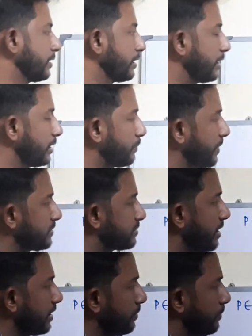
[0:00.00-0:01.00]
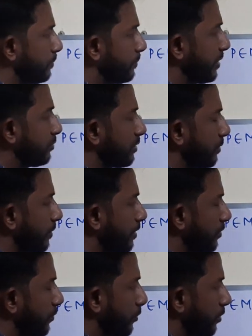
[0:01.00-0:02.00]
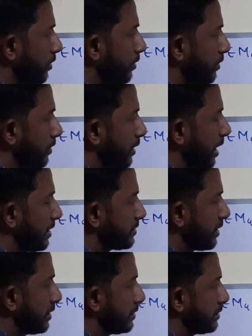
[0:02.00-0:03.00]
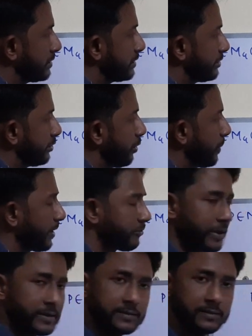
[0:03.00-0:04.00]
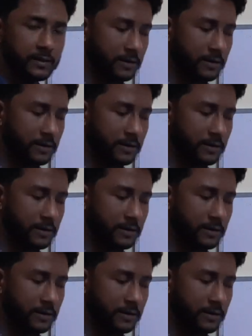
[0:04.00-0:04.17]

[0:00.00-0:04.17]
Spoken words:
It means that P to the power 4 is a 0 matrix.